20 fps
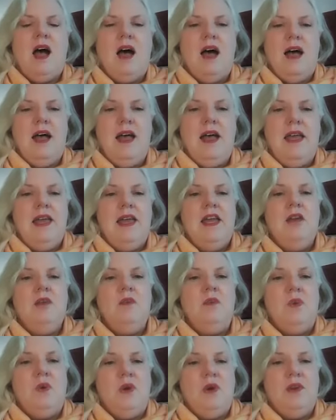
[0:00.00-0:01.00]
I
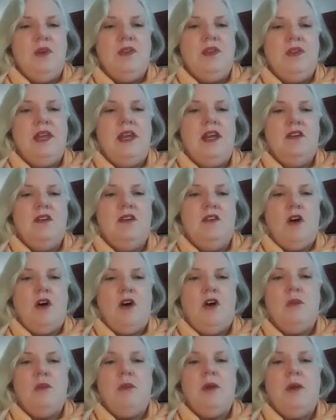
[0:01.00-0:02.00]
am worthy of
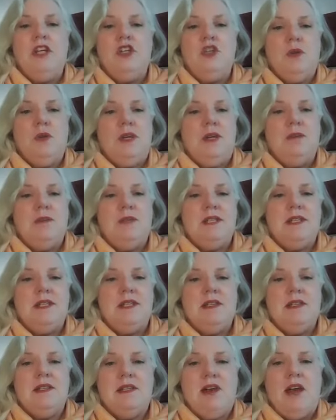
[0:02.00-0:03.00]
all my dreams and
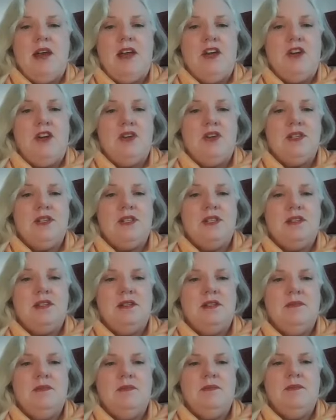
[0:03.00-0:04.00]
desires.
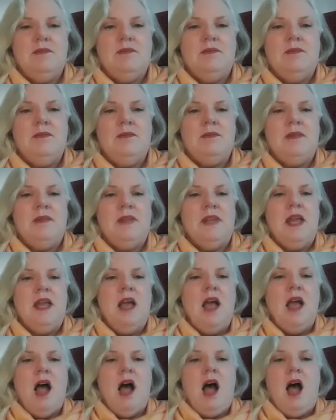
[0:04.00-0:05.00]

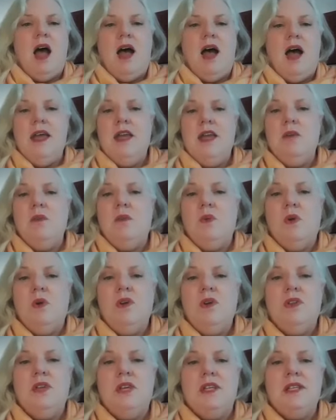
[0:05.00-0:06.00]
I am
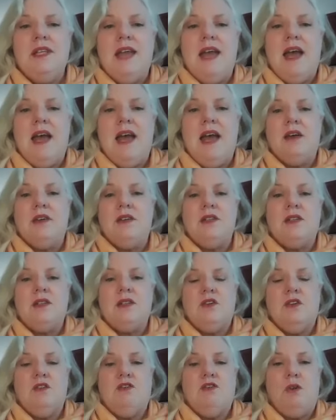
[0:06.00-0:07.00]
worthy to
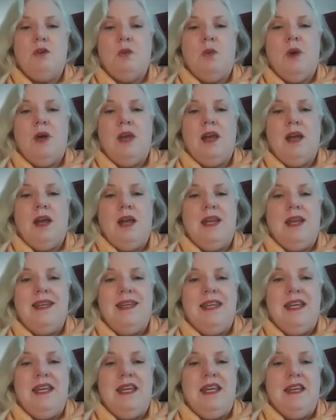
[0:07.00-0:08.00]
ask for what I
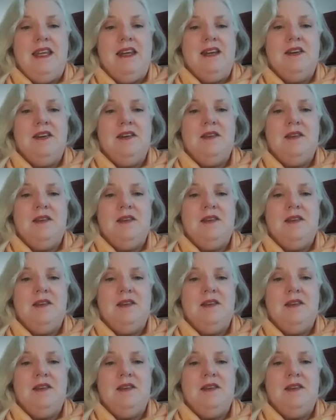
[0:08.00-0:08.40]
need.